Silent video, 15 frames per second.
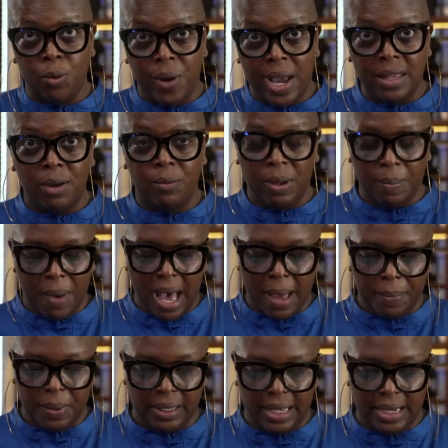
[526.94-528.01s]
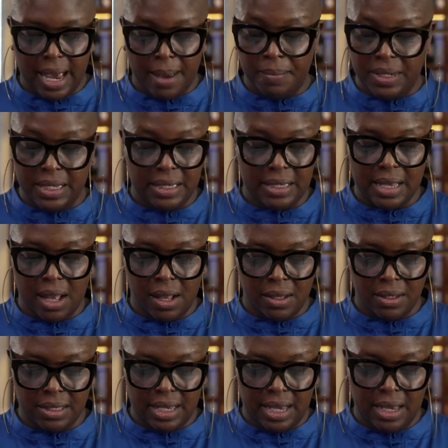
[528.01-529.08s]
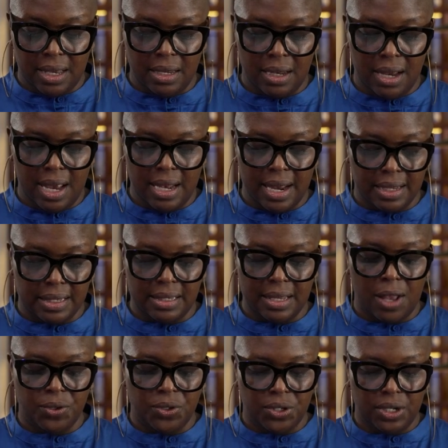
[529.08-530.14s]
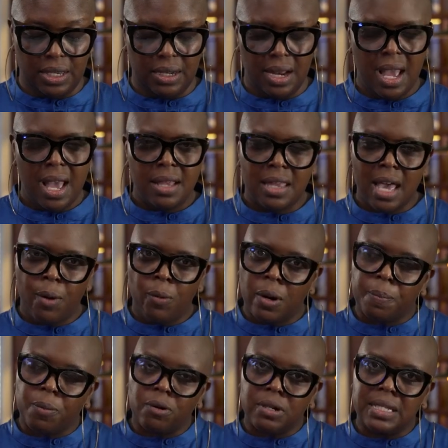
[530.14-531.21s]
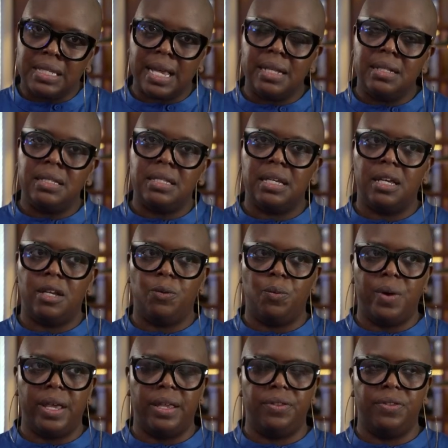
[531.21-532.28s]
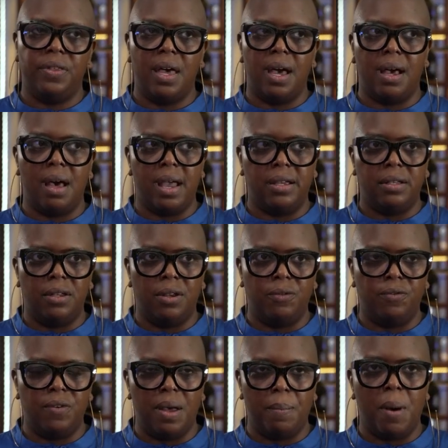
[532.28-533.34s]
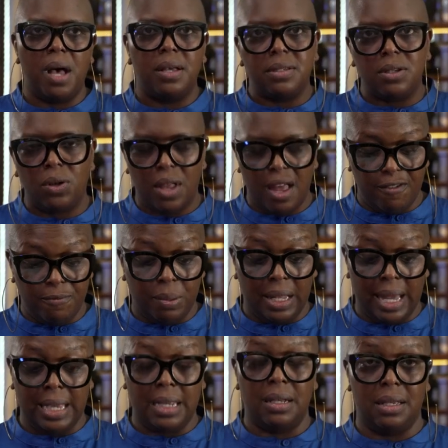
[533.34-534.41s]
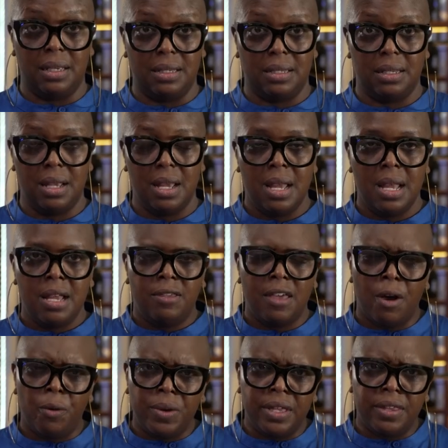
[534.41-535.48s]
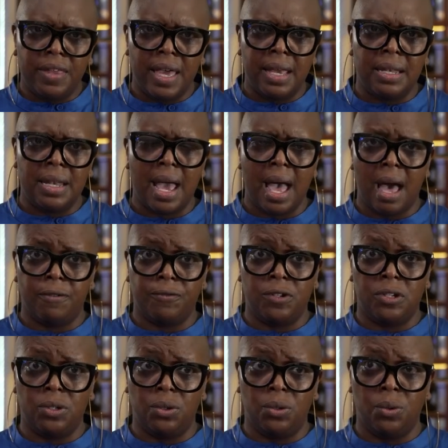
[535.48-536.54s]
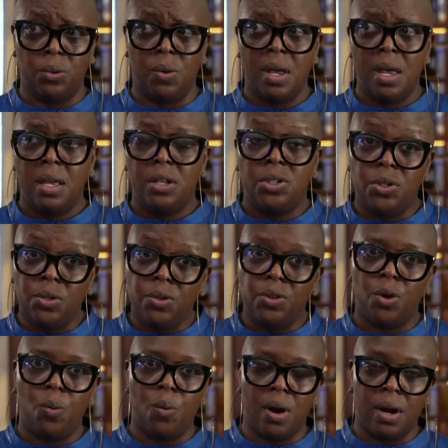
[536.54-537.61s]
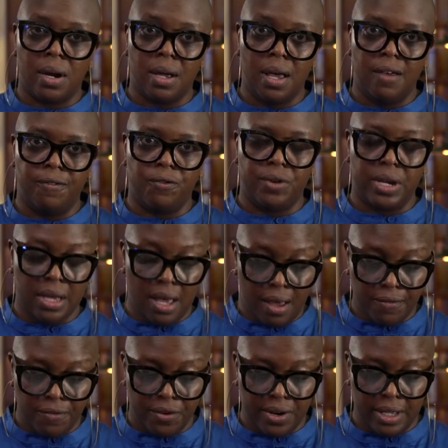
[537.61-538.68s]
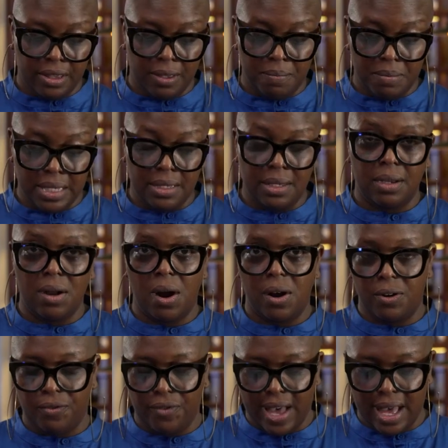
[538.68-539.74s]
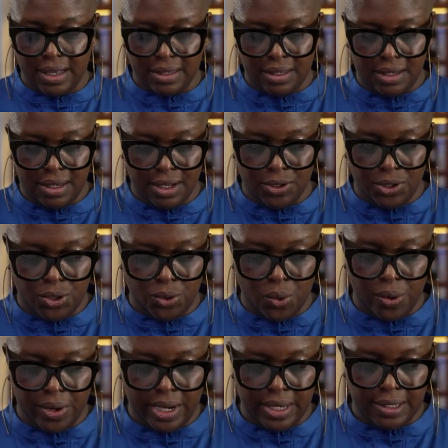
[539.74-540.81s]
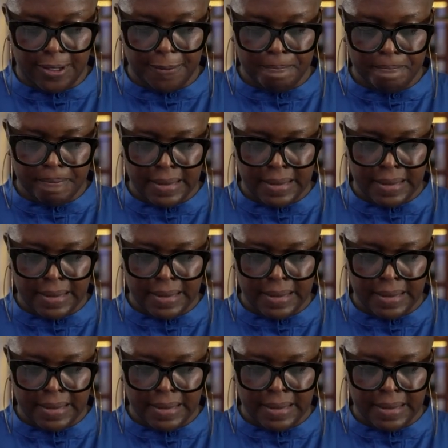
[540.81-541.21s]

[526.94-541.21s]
the way that we populate empty cells in an Excel sheet, that we're presented with a kind of puzzle of blankness, that we then have to do the work of recovering the missing artifacts and stories.